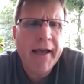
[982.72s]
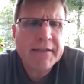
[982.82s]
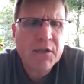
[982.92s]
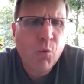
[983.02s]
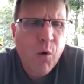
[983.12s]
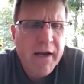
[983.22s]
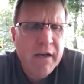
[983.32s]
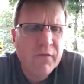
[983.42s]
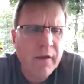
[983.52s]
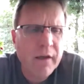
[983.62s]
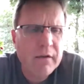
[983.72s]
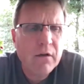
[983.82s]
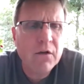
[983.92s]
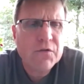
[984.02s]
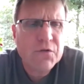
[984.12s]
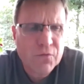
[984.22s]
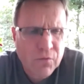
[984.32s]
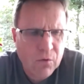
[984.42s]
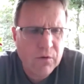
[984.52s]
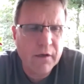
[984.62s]
it's a way of then
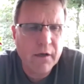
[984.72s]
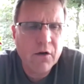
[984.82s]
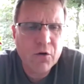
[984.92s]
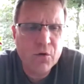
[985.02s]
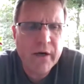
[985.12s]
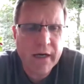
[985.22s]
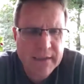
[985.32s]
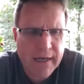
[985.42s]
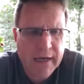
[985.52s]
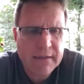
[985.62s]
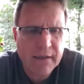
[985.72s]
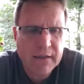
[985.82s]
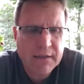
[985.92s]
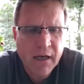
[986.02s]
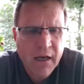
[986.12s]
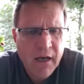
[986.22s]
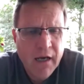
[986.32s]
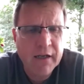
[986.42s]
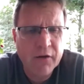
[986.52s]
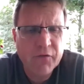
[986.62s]
controlling who has access.
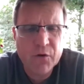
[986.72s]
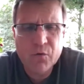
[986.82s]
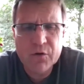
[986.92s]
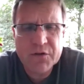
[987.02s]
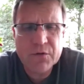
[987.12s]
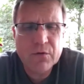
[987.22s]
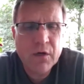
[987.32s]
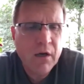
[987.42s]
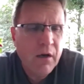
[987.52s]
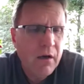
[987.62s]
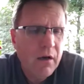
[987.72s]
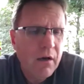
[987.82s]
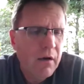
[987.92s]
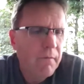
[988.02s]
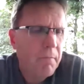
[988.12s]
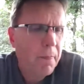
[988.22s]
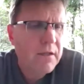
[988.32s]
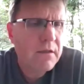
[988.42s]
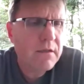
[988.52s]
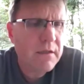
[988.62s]
And if you were to
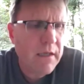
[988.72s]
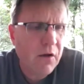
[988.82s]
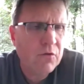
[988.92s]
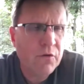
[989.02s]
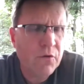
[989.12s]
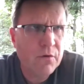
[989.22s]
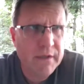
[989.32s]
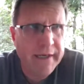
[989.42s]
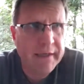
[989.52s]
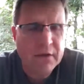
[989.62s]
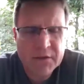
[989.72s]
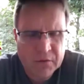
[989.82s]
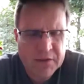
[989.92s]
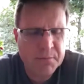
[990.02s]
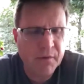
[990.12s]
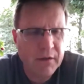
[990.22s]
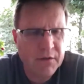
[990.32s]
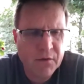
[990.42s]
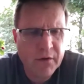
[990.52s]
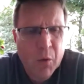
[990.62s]
sell your data, so to speak,
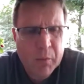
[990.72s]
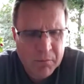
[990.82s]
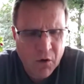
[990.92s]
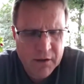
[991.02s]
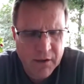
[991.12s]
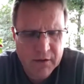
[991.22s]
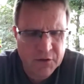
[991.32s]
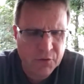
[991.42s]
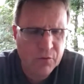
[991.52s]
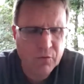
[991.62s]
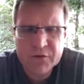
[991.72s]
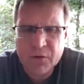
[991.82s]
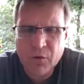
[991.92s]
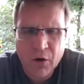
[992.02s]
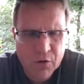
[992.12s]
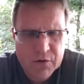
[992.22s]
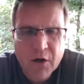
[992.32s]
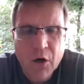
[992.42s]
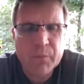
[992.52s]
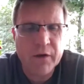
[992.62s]
to the open market, to, to all those
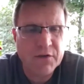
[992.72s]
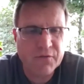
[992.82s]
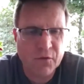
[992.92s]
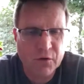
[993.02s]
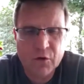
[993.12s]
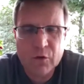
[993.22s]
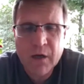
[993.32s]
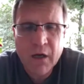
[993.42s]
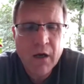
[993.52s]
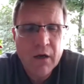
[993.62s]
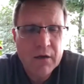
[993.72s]
companies for whom,